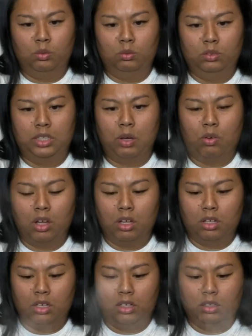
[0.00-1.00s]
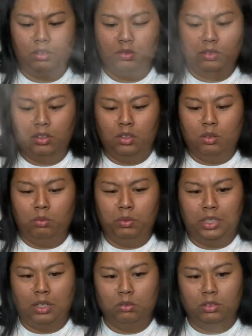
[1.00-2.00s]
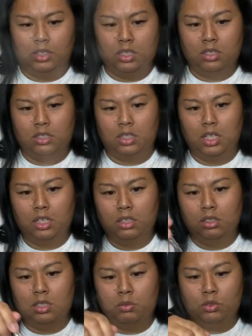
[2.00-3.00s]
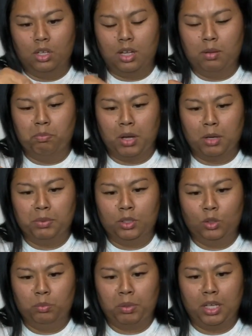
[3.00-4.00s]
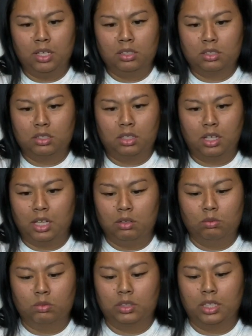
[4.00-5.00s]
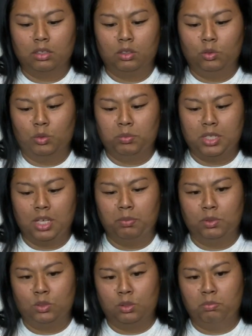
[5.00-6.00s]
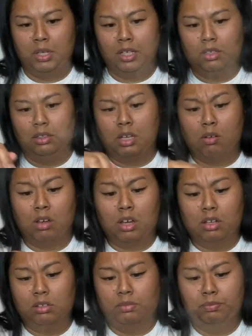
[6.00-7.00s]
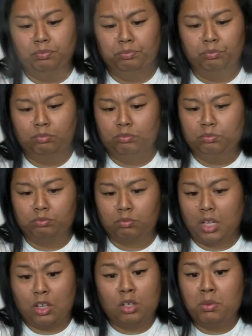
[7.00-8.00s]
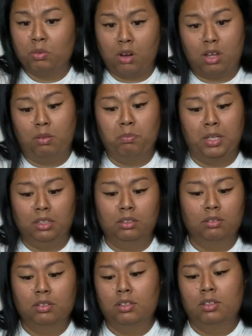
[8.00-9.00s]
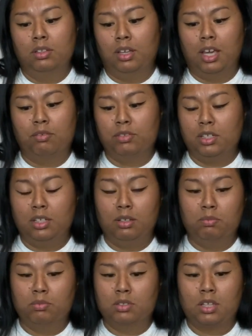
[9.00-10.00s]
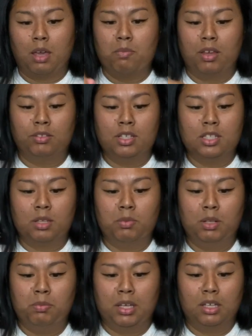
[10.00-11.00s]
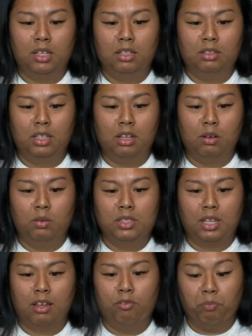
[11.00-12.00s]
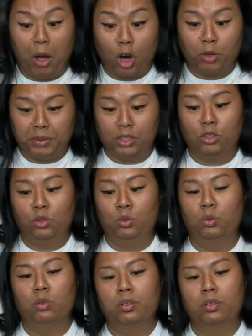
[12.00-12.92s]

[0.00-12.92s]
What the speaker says: Yao Hon, without this thing, this barbecue paste, I don't think you will be able to make Yao Hon. I could be wrong, but every time I've seen somebody make it, they always have barbecue.